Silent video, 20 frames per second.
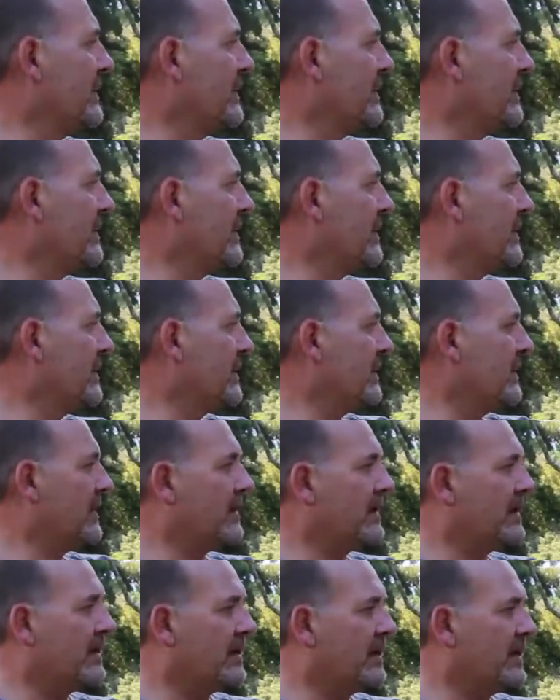And
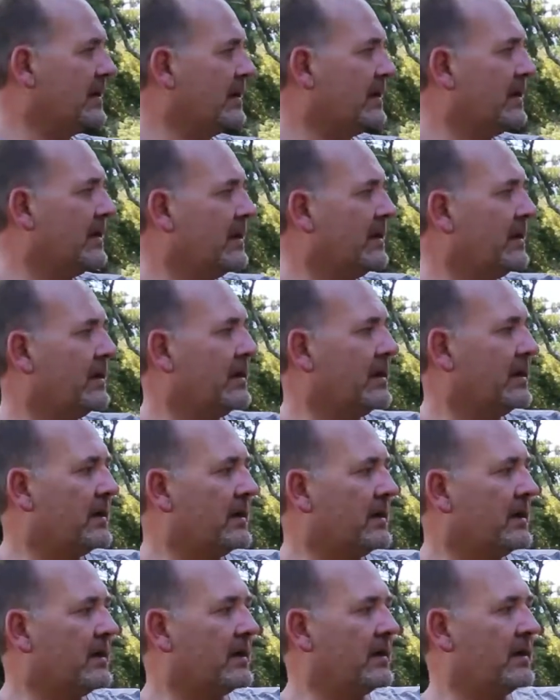yes, the neighbour
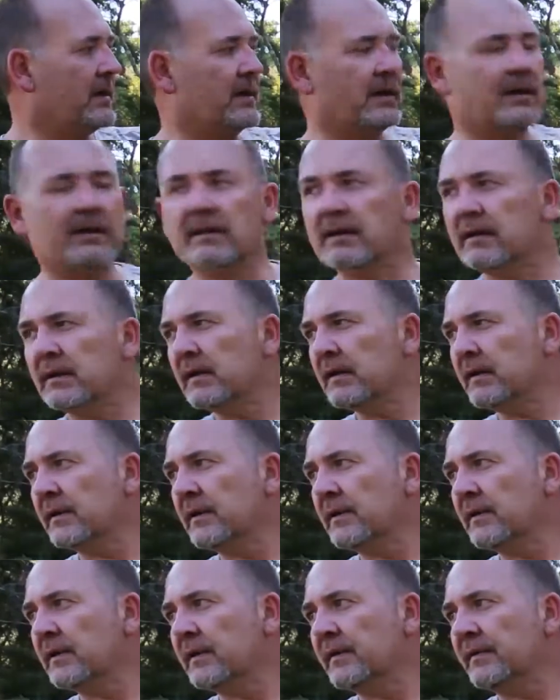did try to get hold of
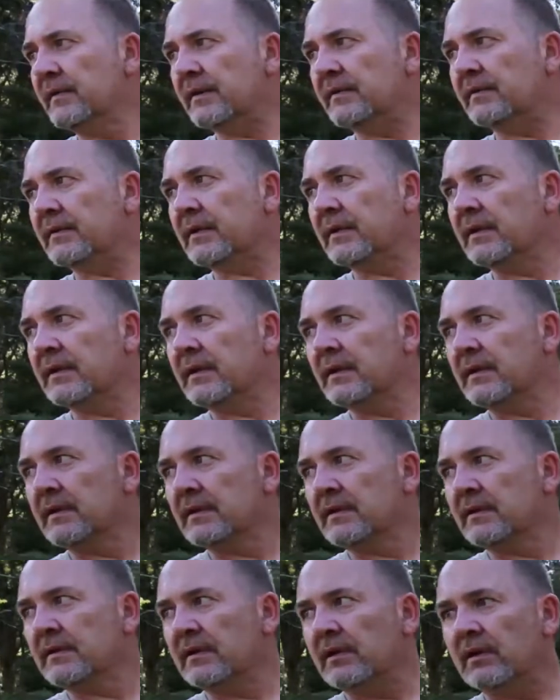us to say don't be
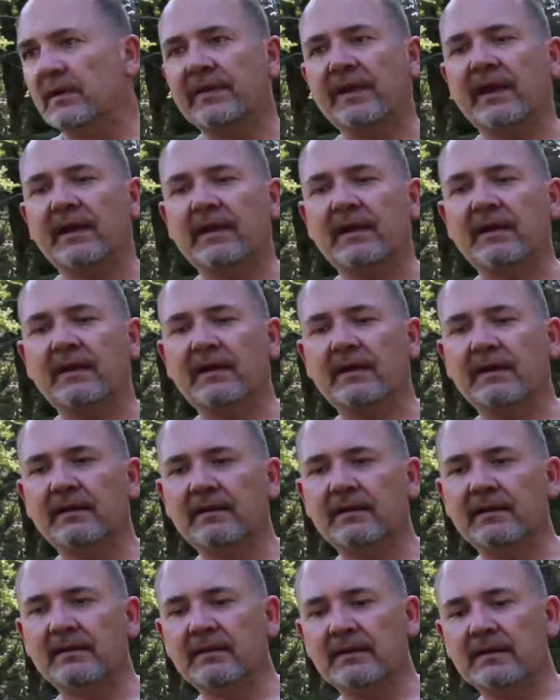down there,
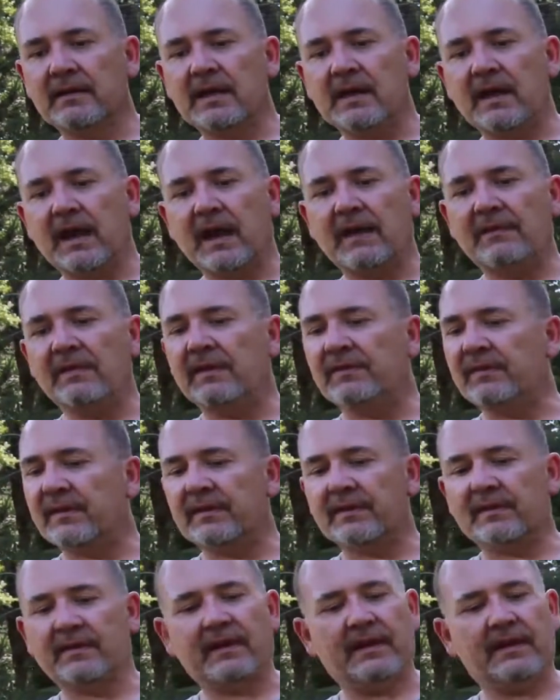and we
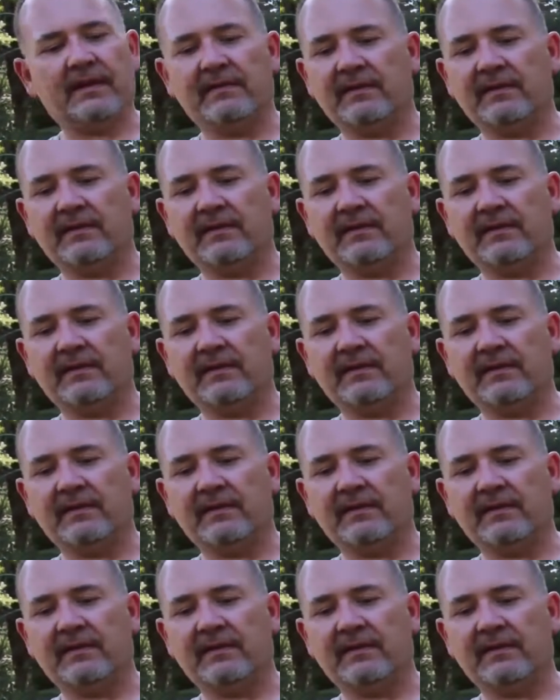weren't.